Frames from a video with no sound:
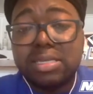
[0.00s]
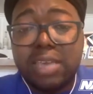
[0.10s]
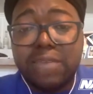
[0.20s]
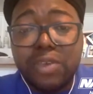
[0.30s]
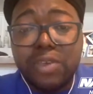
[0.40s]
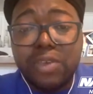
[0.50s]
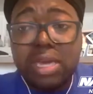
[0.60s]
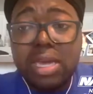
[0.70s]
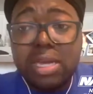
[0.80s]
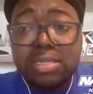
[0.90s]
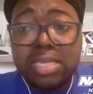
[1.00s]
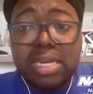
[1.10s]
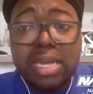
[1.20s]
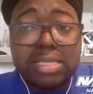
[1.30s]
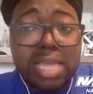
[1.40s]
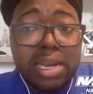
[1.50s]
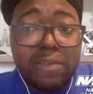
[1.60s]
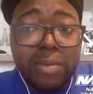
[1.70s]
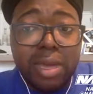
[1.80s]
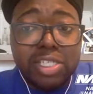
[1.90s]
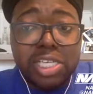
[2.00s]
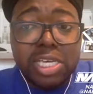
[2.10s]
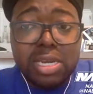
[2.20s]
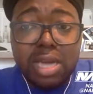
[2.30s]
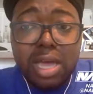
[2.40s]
If you can send us that information,